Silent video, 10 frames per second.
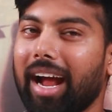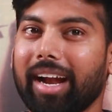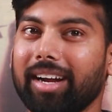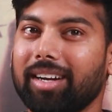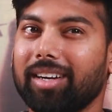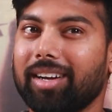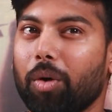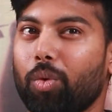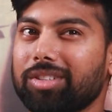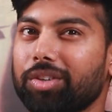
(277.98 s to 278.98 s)
And
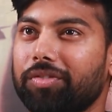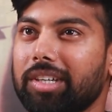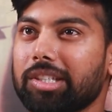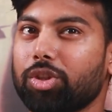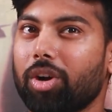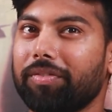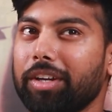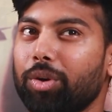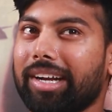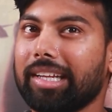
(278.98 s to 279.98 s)
what's your first thought
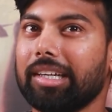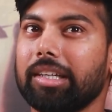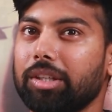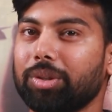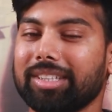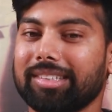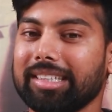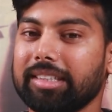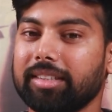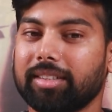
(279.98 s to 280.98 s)
when you entered into the
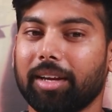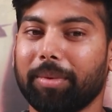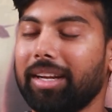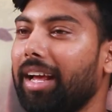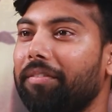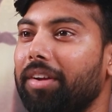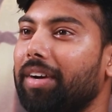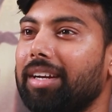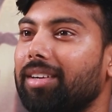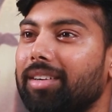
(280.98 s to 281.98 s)
sets? I mean,
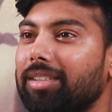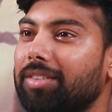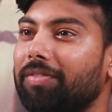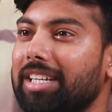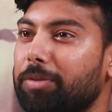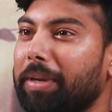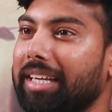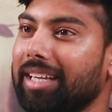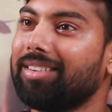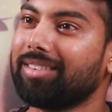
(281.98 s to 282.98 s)
everyone will
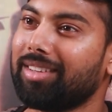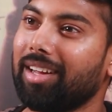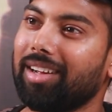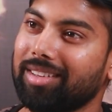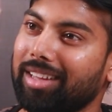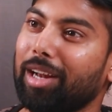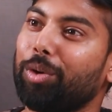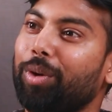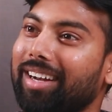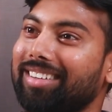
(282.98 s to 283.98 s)
speak in
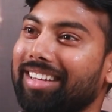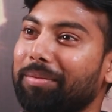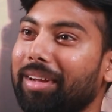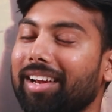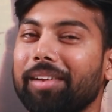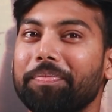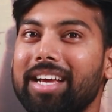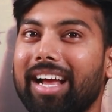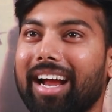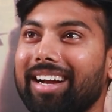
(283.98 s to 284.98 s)
Telugu and Tamil.
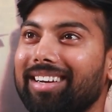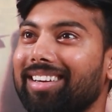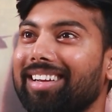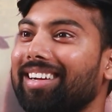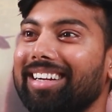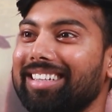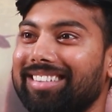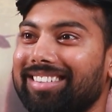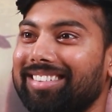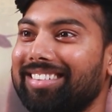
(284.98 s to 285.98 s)
And
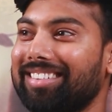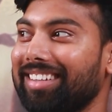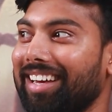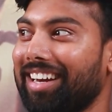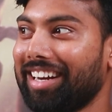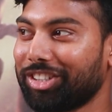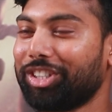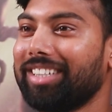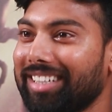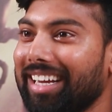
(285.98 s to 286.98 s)
it's
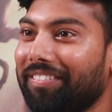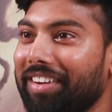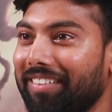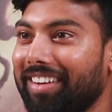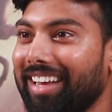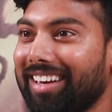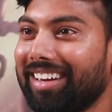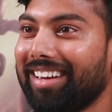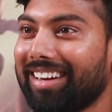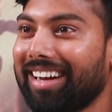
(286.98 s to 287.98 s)
rushing everywhere,
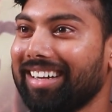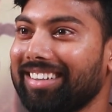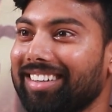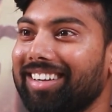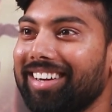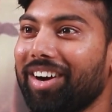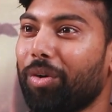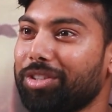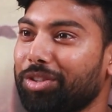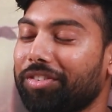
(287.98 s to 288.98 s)
right? Yeah.
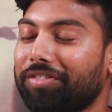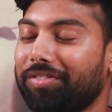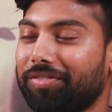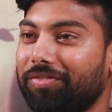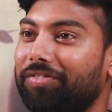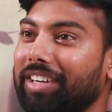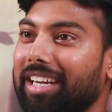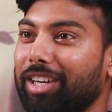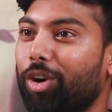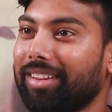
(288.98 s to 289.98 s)
What's your
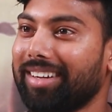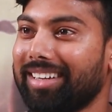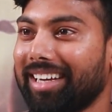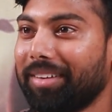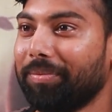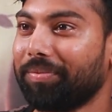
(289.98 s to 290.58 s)
feeling on that time?